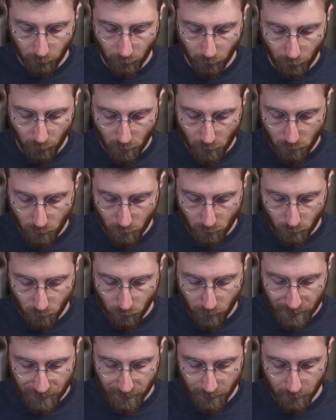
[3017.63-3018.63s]

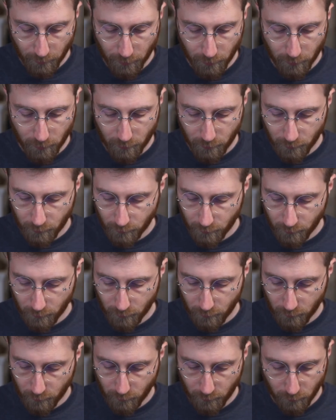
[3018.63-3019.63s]
Local wizard
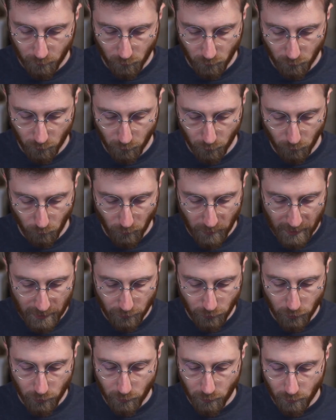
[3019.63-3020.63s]
or
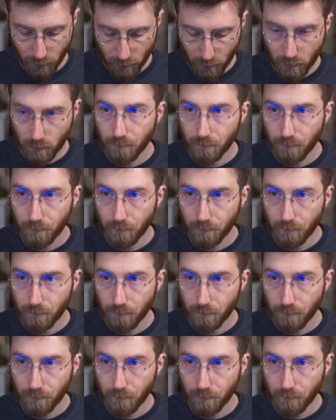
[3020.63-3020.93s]
witch.